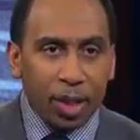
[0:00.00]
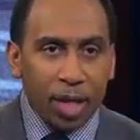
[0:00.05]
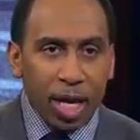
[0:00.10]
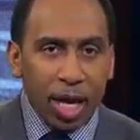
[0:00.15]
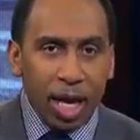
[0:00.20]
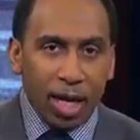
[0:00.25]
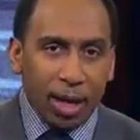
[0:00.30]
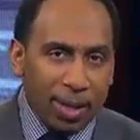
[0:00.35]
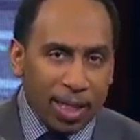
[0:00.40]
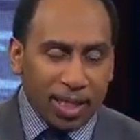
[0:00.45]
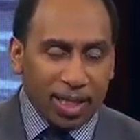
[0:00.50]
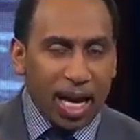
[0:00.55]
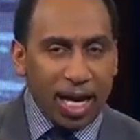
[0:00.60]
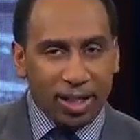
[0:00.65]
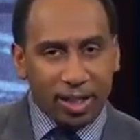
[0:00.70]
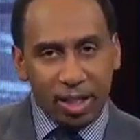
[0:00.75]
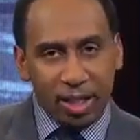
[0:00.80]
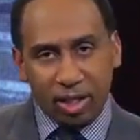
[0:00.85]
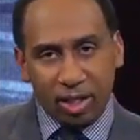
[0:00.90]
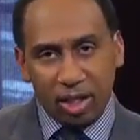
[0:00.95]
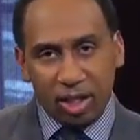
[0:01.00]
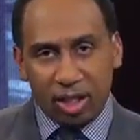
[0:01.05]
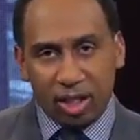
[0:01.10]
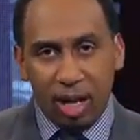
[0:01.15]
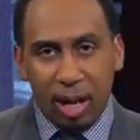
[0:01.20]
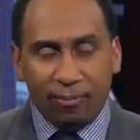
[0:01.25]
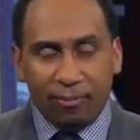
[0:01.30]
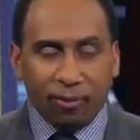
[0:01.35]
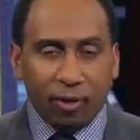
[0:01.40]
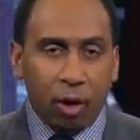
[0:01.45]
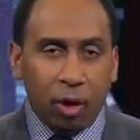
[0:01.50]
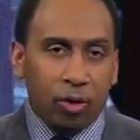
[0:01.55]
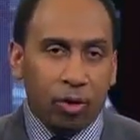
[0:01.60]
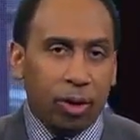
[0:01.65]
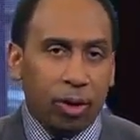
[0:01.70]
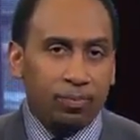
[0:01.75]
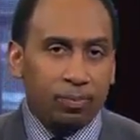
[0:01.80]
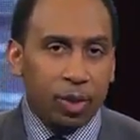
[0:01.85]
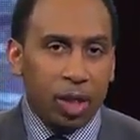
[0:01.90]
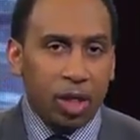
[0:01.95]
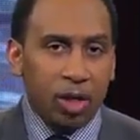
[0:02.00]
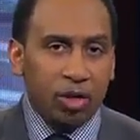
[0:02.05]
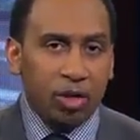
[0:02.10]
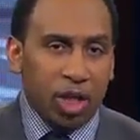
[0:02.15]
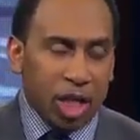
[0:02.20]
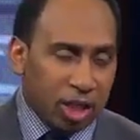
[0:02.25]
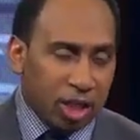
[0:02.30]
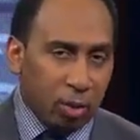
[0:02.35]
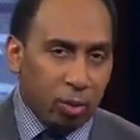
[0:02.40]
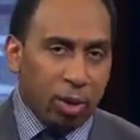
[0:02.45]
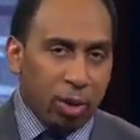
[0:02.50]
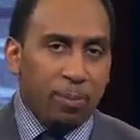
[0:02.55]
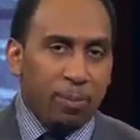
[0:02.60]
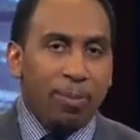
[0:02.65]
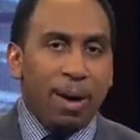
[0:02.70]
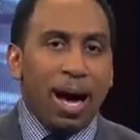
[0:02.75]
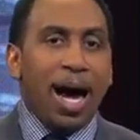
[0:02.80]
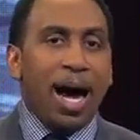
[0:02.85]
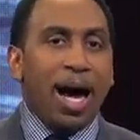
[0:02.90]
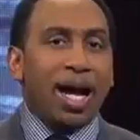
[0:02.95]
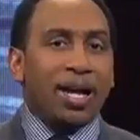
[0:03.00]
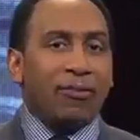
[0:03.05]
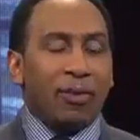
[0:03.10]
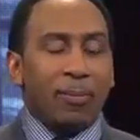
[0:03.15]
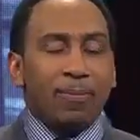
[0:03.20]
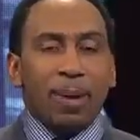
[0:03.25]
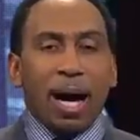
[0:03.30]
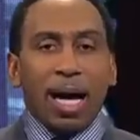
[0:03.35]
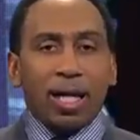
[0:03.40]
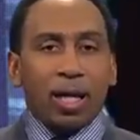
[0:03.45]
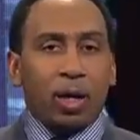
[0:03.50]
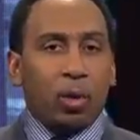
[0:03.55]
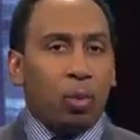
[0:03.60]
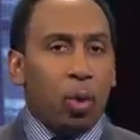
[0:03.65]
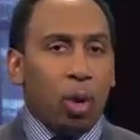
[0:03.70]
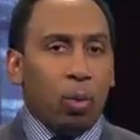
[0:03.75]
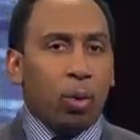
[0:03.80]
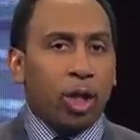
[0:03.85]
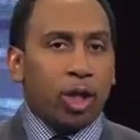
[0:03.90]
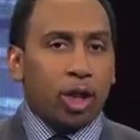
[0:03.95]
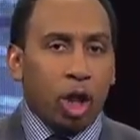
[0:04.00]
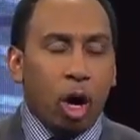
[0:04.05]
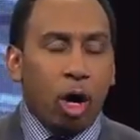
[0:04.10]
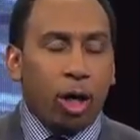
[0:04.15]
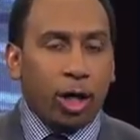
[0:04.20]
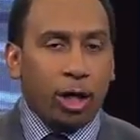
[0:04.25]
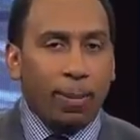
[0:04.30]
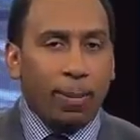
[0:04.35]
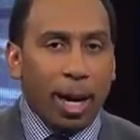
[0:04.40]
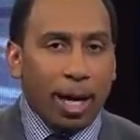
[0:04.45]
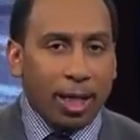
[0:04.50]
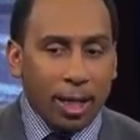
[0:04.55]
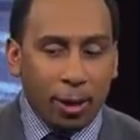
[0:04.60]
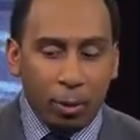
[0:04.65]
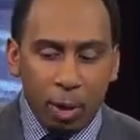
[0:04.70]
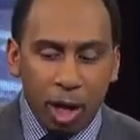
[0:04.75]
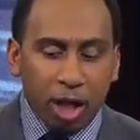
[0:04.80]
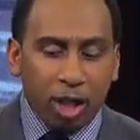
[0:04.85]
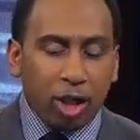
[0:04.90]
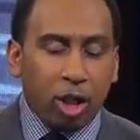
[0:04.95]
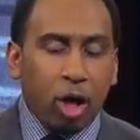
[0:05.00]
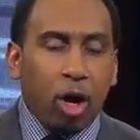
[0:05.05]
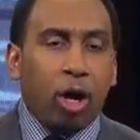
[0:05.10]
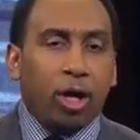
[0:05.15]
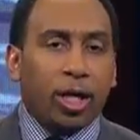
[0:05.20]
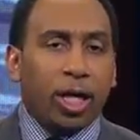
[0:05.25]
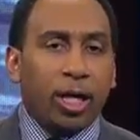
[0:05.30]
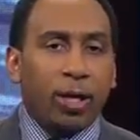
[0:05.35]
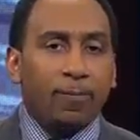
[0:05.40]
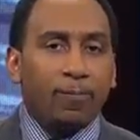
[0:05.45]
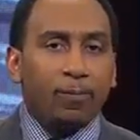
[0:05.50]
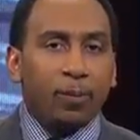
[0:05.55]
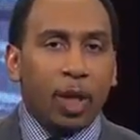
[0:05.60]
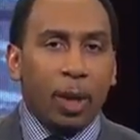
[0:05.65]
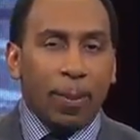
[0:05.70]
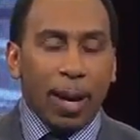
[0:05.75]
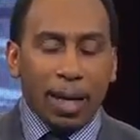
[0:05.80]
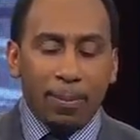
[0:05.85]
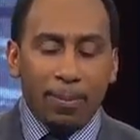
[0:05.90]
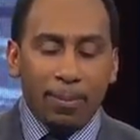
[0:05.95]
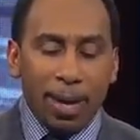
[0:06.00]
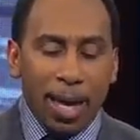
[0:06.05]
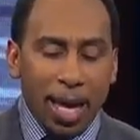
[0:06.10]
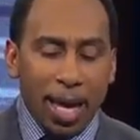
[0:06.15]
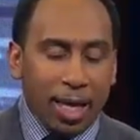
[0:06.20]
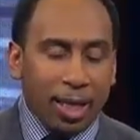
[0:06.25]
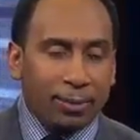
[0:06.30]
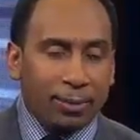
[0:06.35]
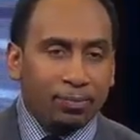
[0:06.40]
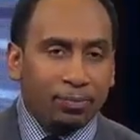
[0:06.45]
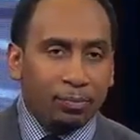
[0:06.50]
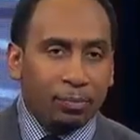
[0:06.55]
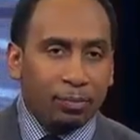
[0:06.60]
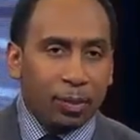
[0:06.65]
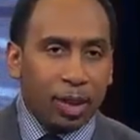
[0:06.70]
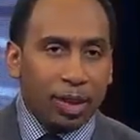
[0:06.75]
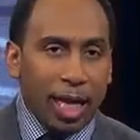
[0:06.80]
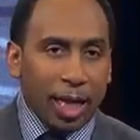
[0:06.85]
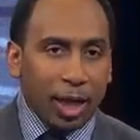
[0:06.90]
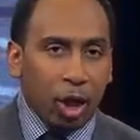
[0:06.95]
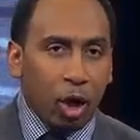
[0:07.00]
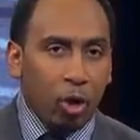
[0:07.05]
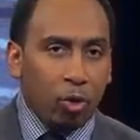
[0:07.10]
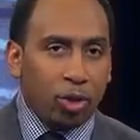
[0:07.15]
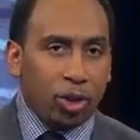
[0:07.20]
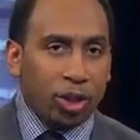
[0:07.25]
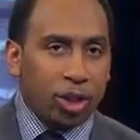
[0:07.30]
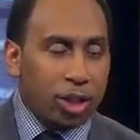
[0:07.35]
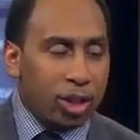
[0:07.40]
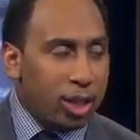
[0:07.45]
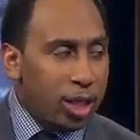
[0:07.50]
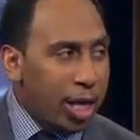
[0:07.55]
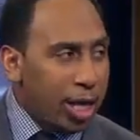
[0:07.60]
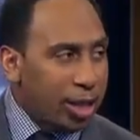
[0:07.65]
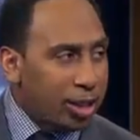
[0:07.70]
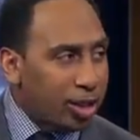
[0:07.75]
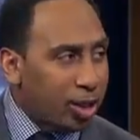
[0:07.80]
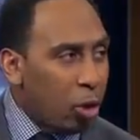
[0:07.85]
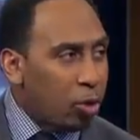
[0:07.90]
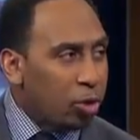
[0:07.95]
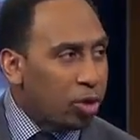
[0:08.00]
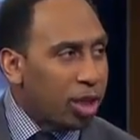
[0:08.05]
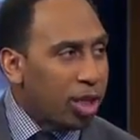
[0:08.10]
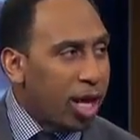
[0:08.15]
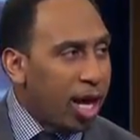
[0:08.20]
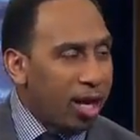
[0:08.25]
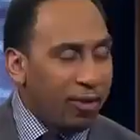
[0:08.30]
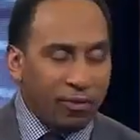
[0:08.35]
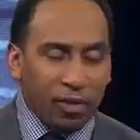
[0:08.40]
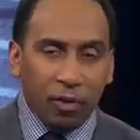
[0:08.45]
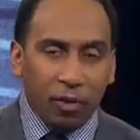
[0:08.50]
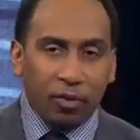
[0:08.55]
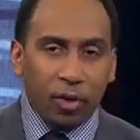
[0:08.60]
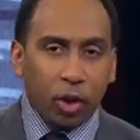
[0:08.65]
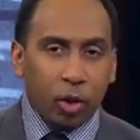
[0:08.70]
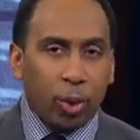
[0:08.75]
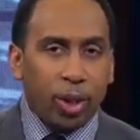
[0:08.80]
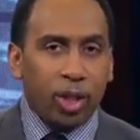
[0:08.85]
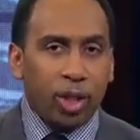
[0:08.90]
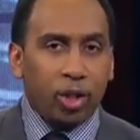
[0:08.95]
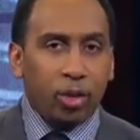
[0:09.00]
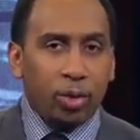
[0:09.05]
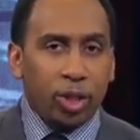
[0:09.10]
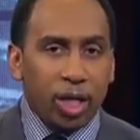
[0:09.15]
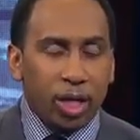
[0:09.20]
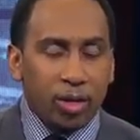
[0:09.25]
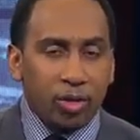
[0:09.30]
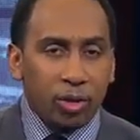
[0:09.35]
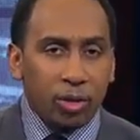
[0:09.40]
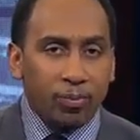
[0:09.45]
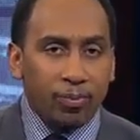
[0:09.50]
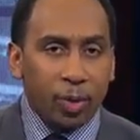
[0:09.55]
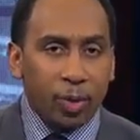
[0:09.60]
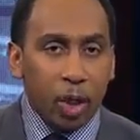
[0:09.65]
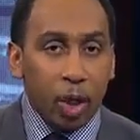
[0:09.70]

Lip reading: And let me take this a step further, just to remind everybody of what we're talking about here. We are talking about a man that has coached in the NFL for 22 years.